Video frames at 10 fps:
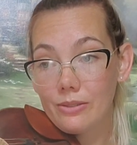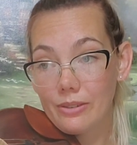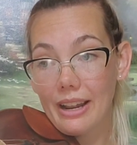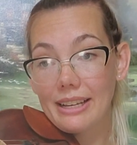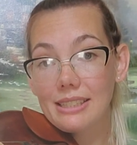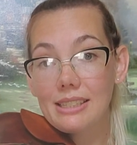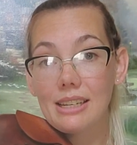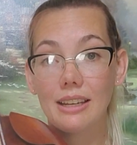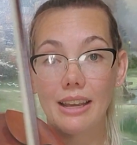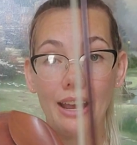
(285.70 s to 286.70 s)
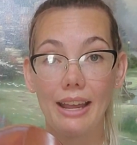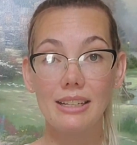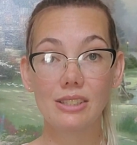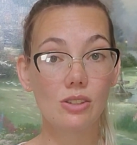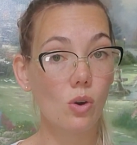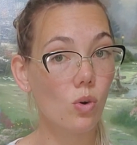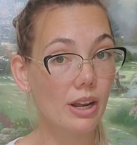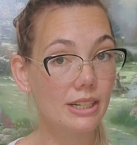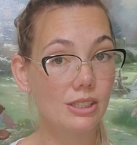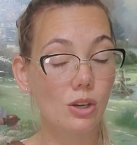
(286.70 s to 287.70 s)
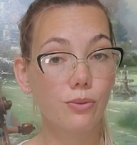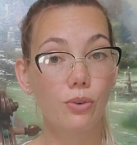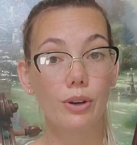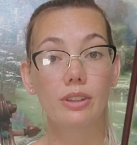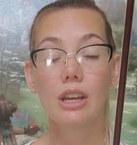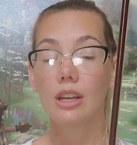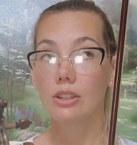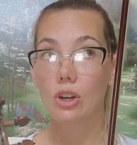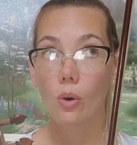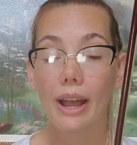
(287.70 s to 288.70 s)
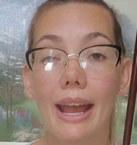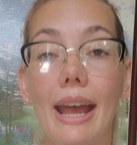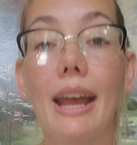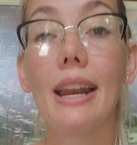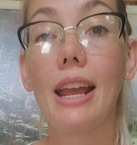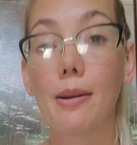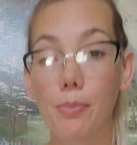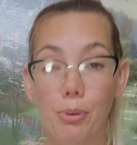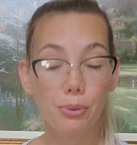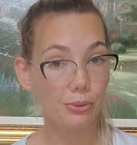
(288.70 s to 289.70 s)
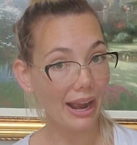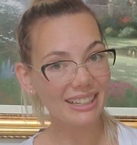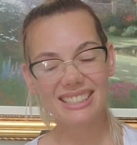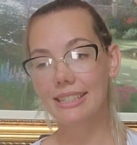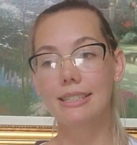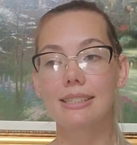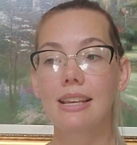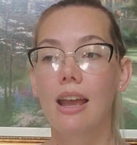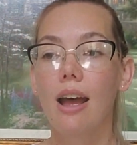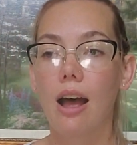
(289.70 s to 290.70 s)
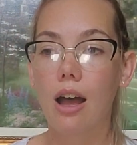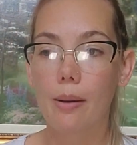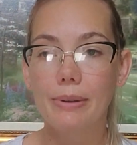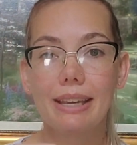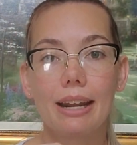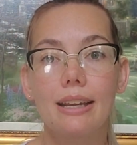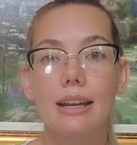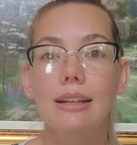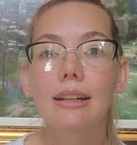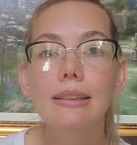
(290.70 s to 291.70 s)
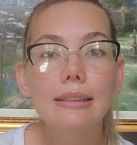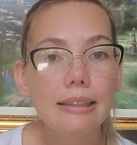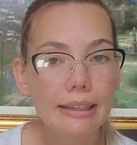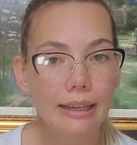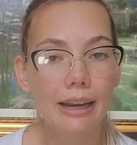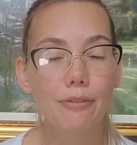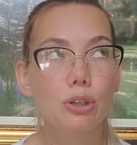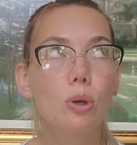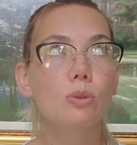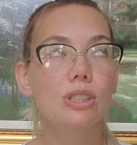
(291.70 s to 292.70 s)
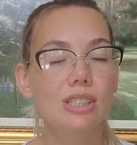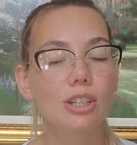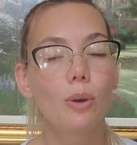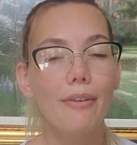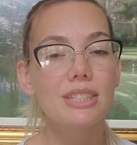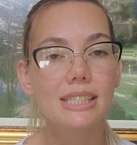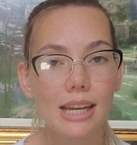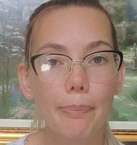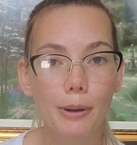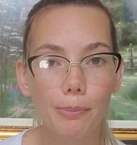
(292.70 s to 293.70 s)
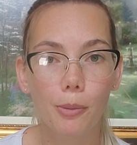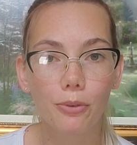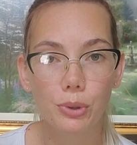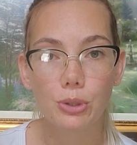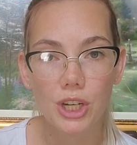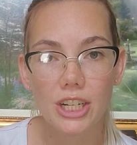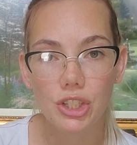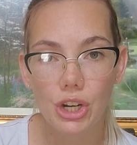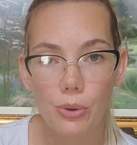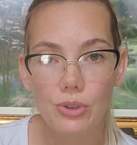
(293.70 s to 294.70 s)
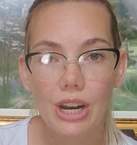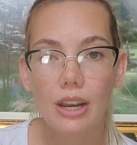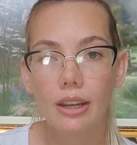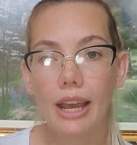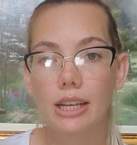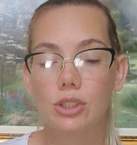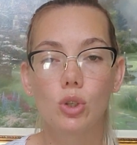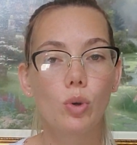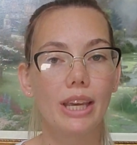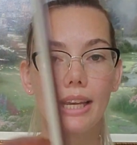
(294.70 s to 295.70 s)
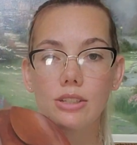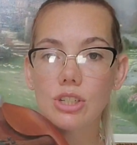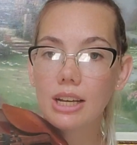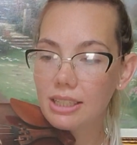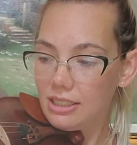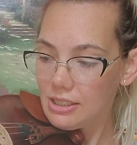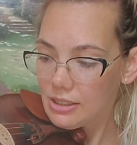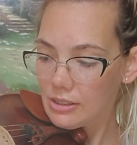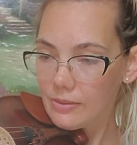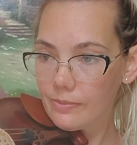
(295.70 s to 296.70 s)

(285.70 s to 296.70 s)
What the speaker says: rest. Okay, so on and so forth. Go ahead and practice getting a clean. If you don't, you have to stop your bow before you change the note. Okay, so you can't just